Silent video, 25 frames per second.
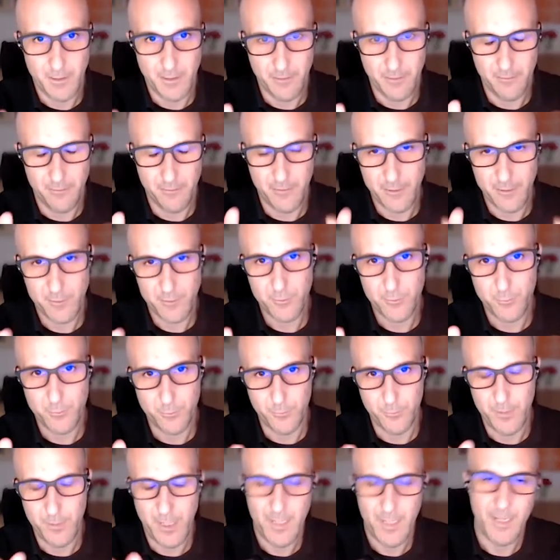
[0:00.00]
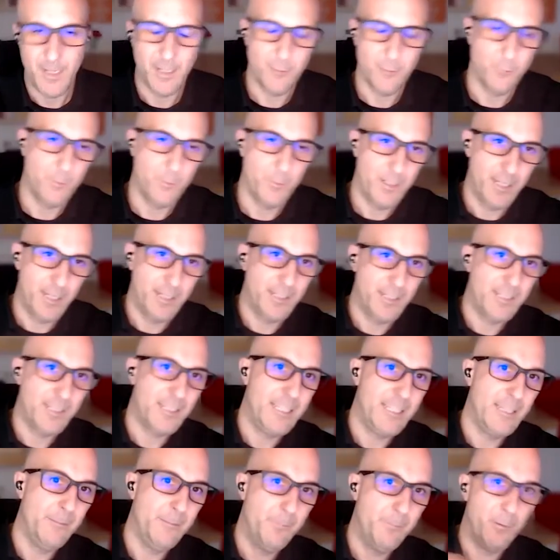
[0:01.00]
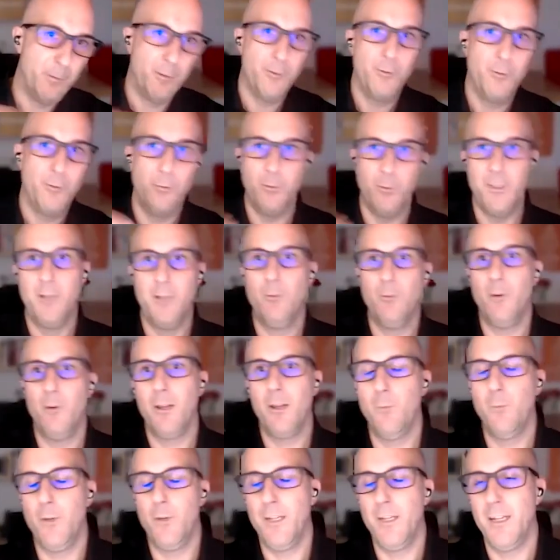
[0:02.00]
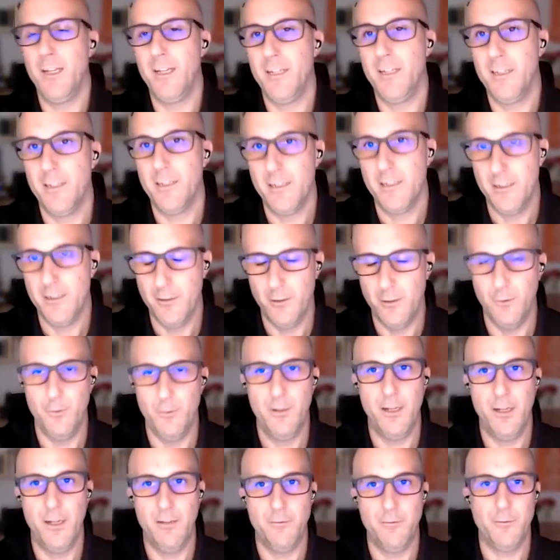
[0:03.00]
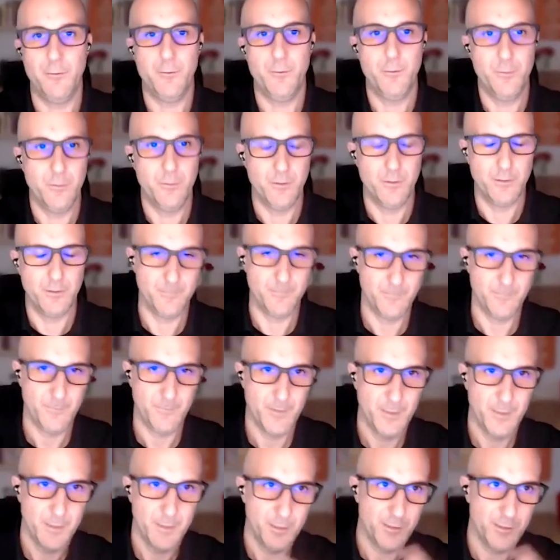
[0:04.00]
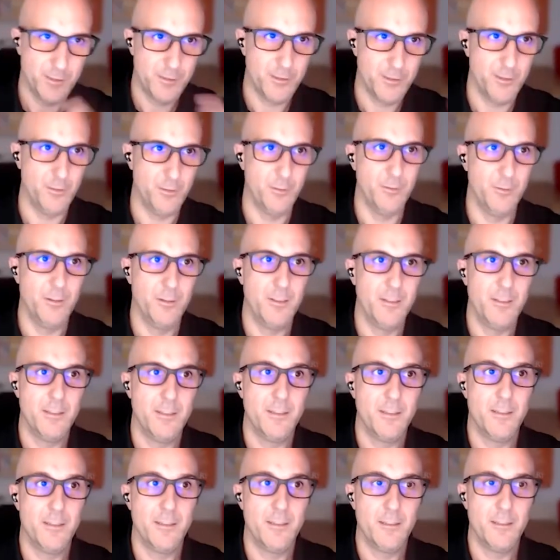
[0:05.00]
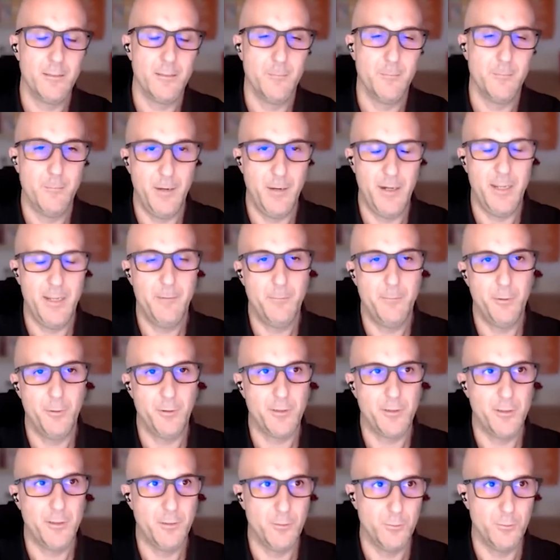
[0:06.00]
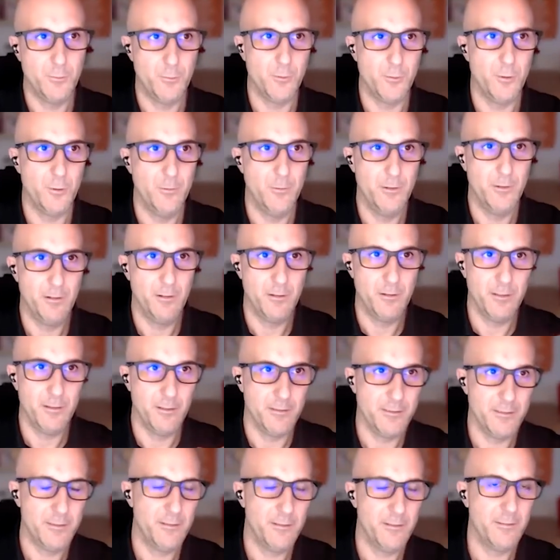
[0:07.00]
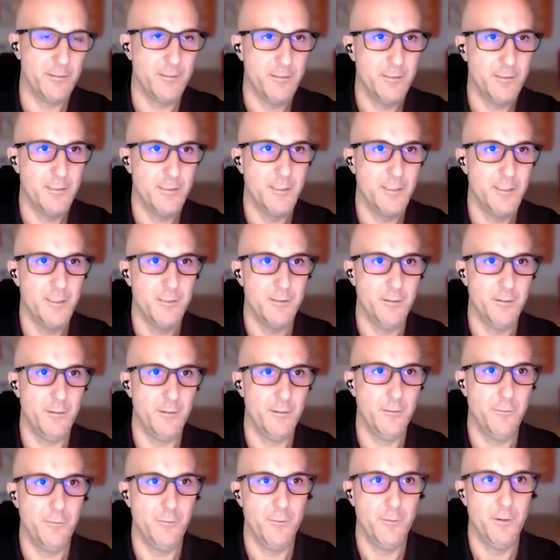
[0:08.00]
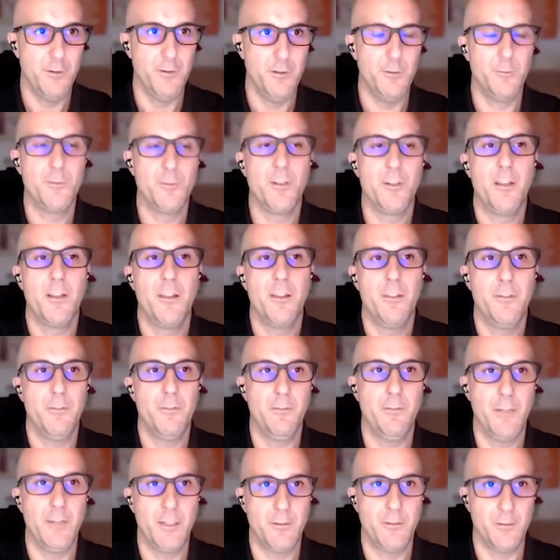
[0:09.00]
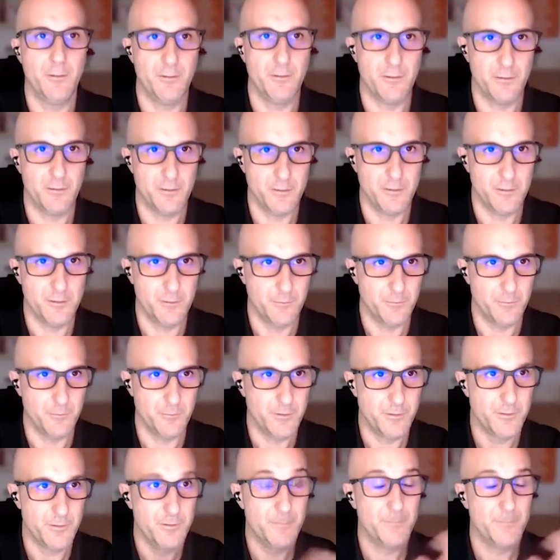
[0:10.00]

And thanks to that, we can keep on doing what we now have to do. So very important to cover the uncertainties of those 3 cornerstones.